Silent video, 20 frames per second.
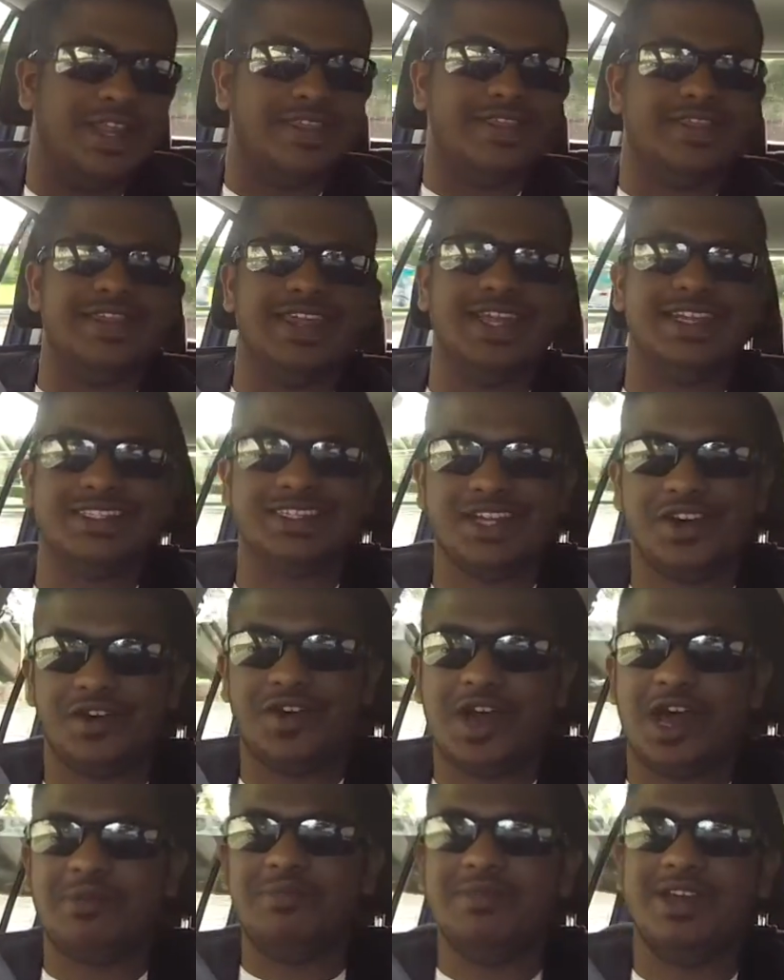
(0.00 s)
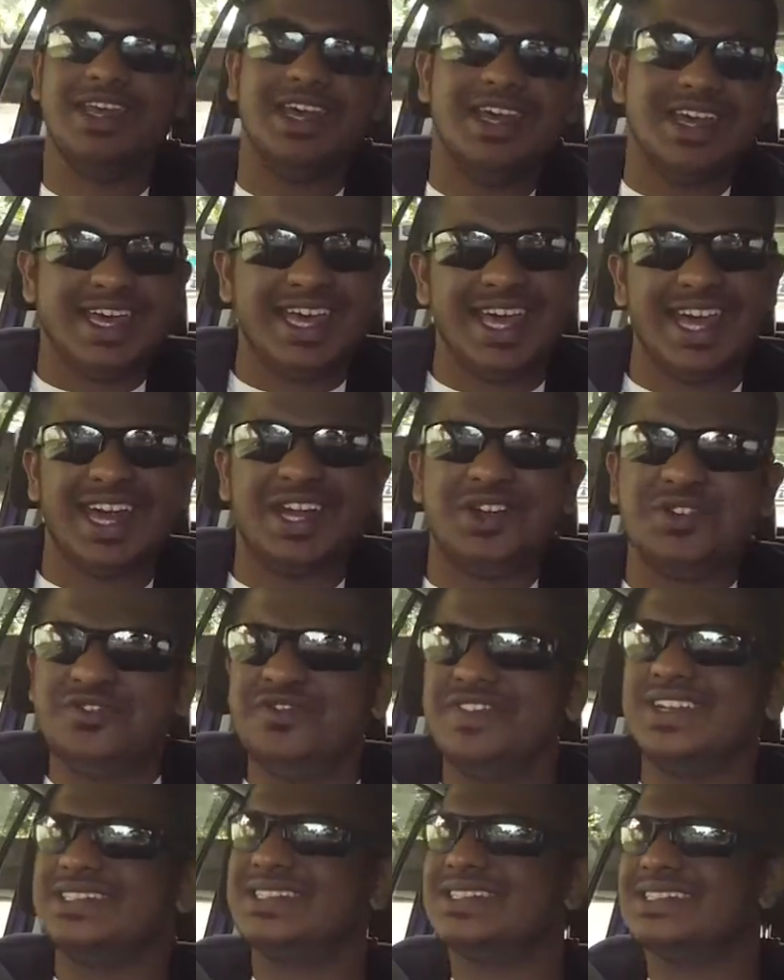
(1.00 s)
and things around me, and I do
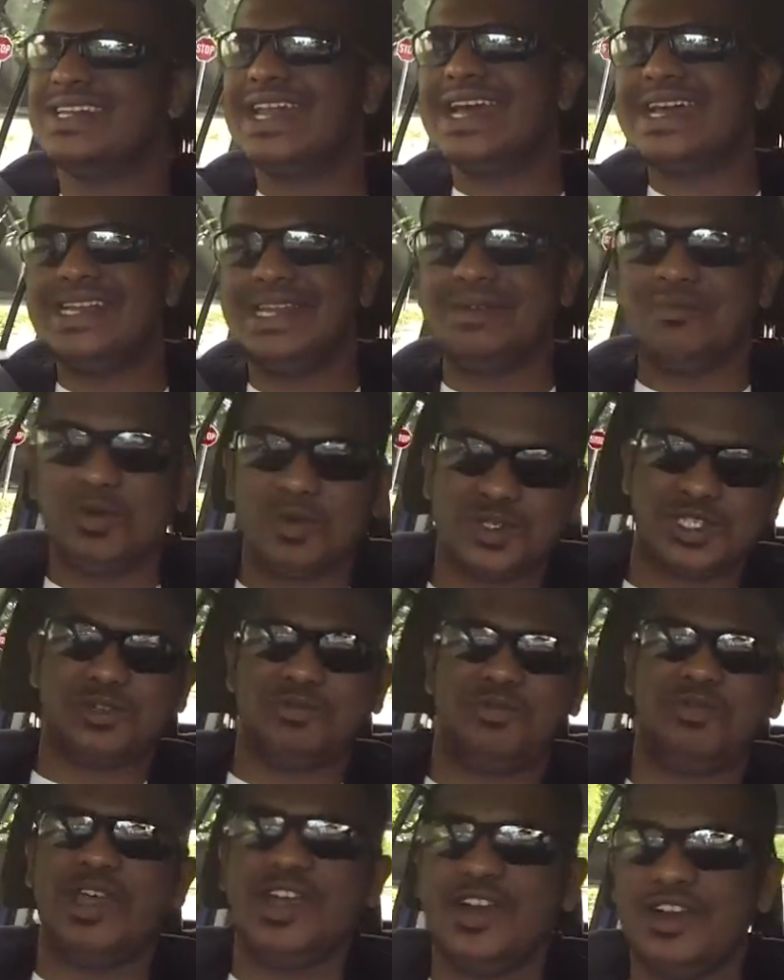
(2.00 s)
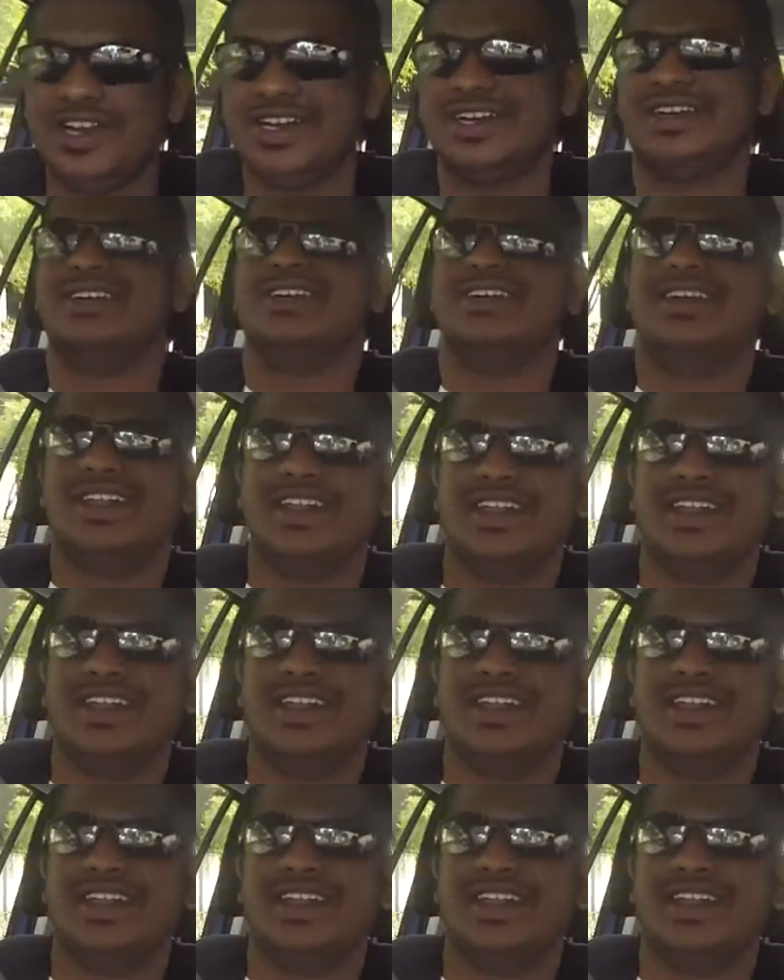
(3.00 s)
feel slightly more superior